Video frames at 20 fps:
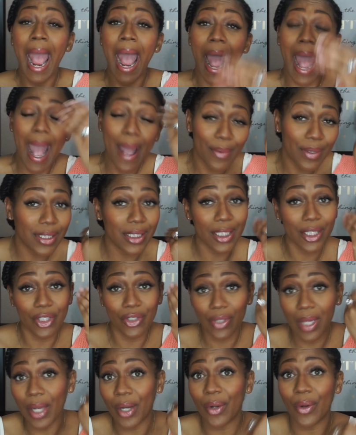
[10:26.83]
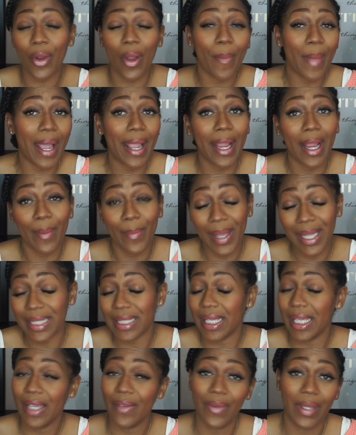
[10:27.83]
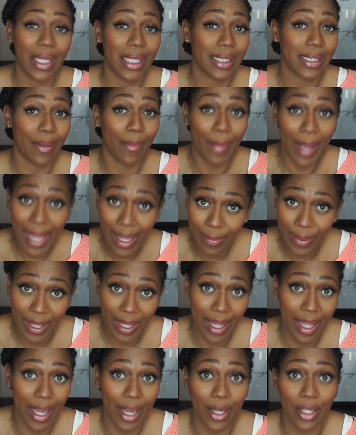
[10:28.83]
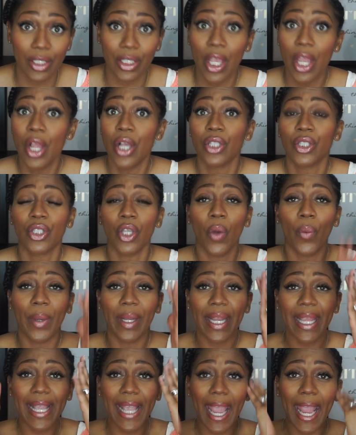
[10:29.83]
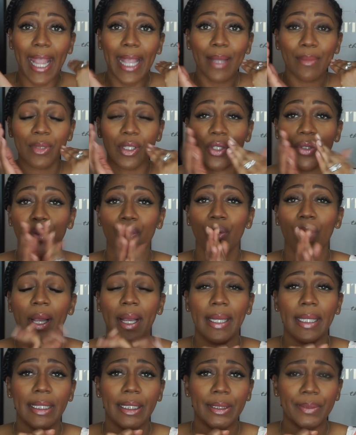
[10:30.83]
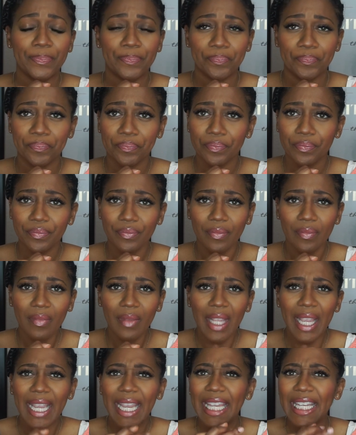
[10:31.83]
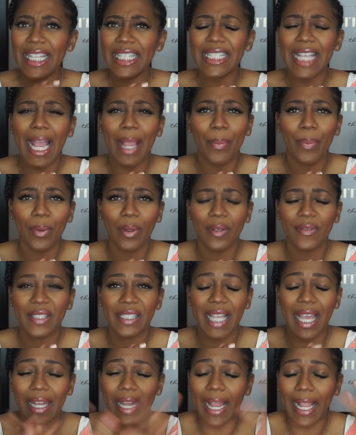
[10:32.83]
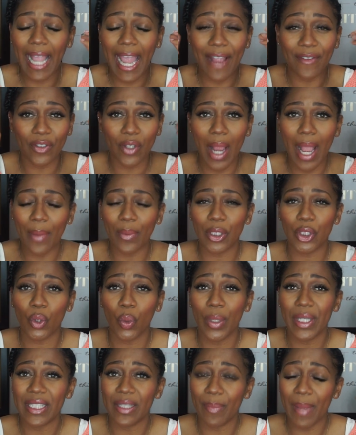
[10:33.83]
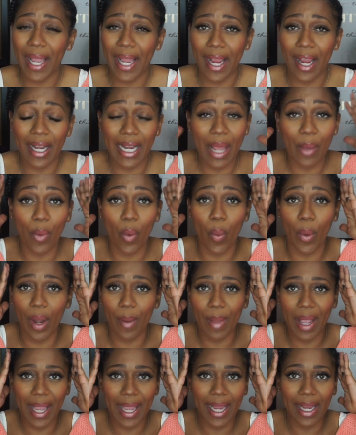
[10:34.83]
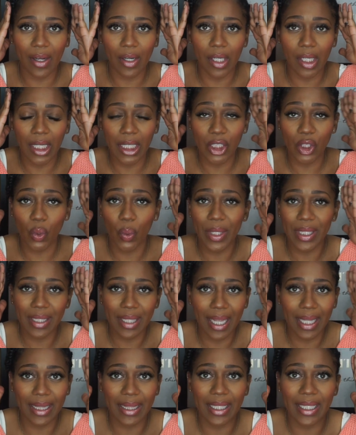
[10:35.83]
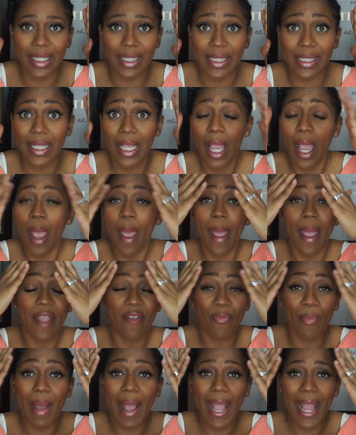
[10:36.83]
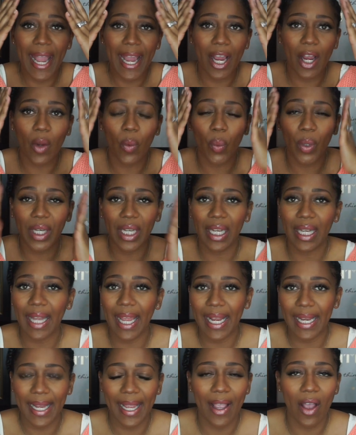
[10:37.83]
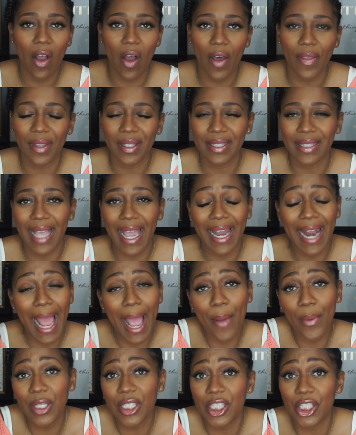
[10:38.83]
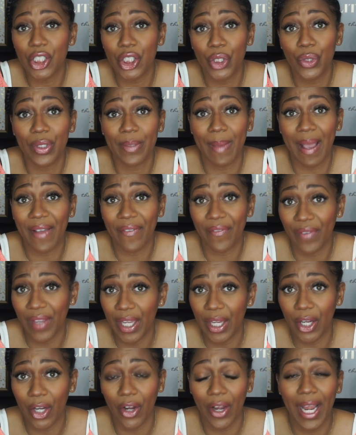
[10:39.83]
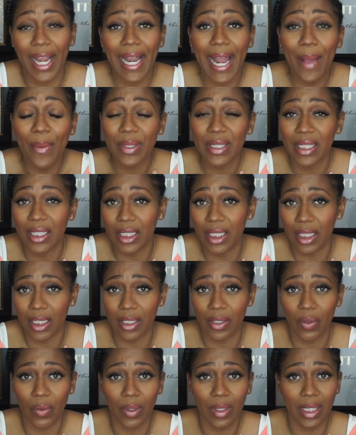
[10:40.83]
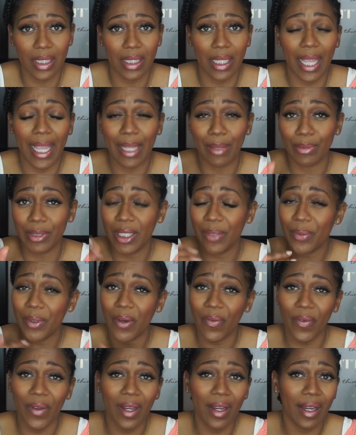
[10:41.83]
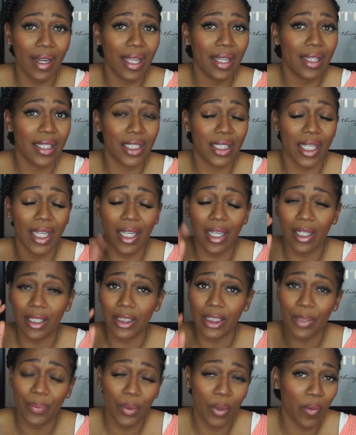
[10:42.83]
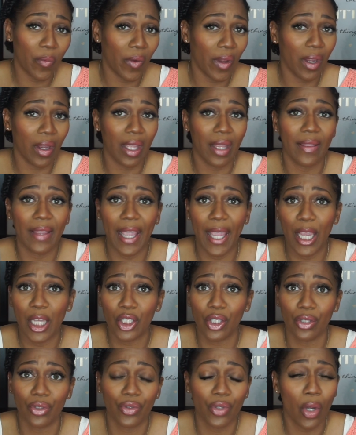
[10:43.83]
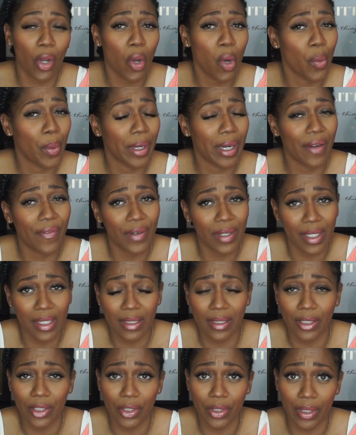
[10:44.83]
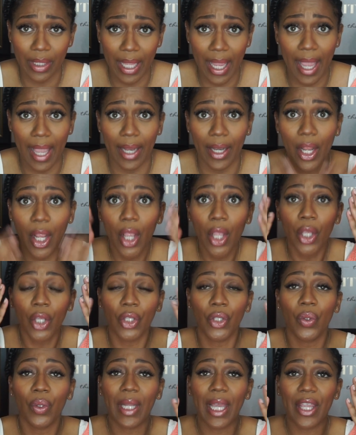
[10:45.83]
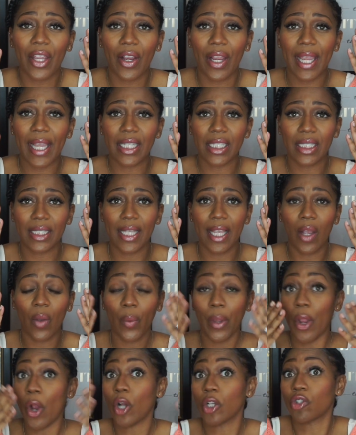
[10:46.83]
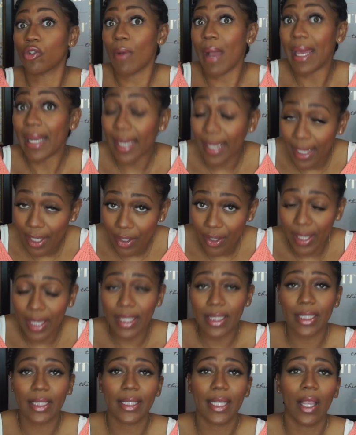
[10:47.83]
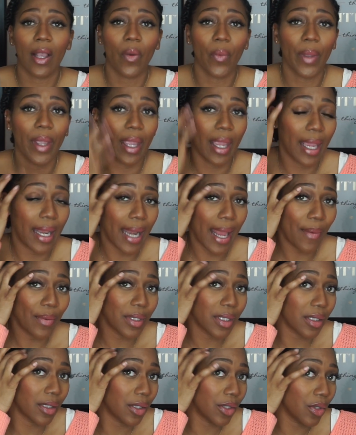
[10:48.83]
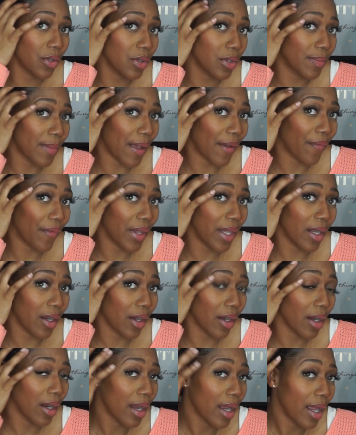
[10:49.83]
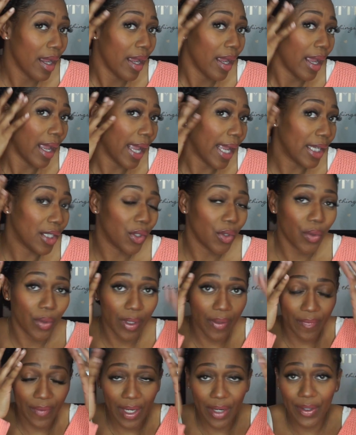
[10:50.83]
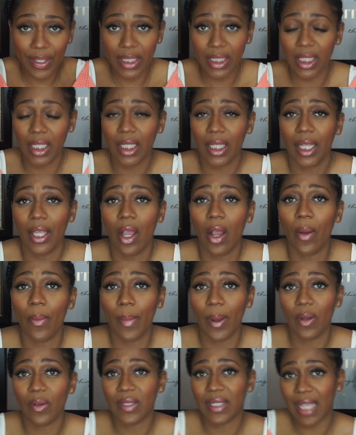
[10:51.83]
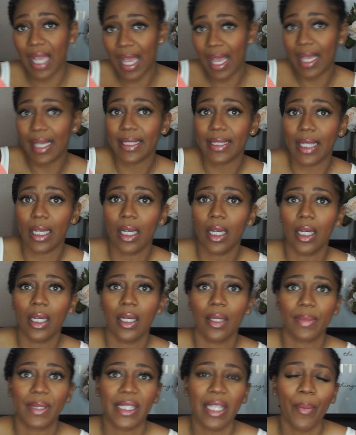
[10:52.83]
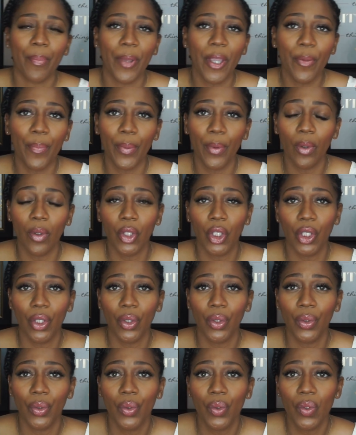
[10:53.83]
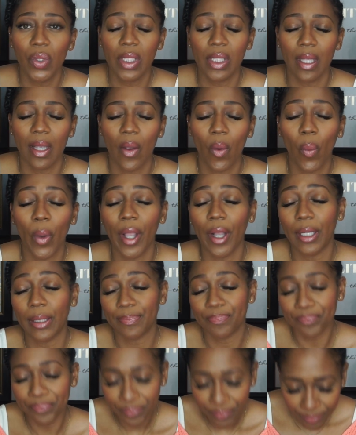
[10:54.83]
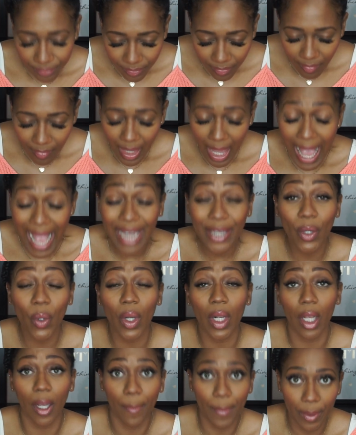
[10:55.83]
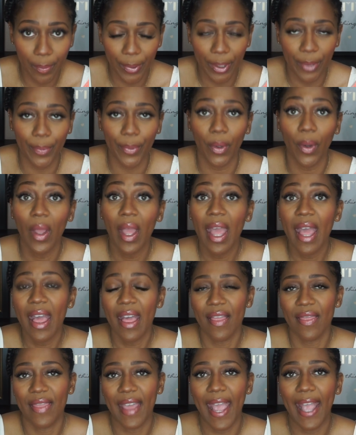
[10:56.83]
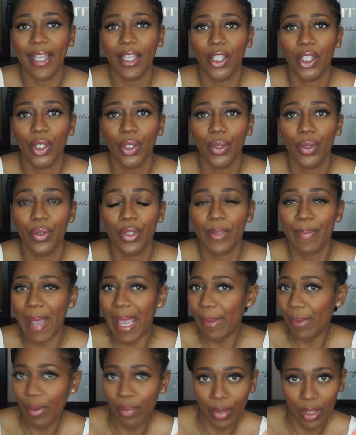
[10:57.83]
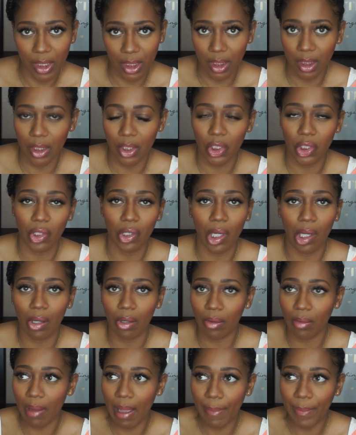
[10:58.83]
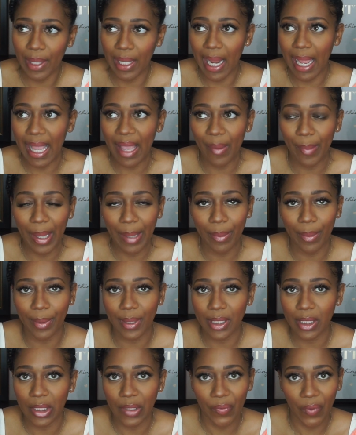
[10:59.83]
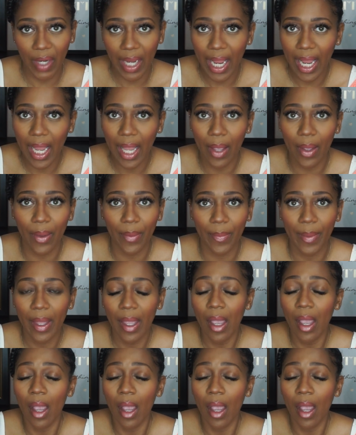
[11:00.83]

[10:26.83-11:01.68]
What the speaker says: I was just trying to grow my hair back to even get some baby hairs. So when it came to any type of style, like after I would twist my hair and I would wear my hair in twists like this, if my hair wouldn't lay down on the side, I would just use my finger. And I would suggest doing the same. Dip your finger in the gel, dip your finger in the edge control, whatever it is that you lay your edges down with or try to lay your edges down with. And I would just use my finger and do it very gently on both sides. Some people use, well, I know a couple of people that use baby brushes. You know, I mean, I have baby brushes for Cam.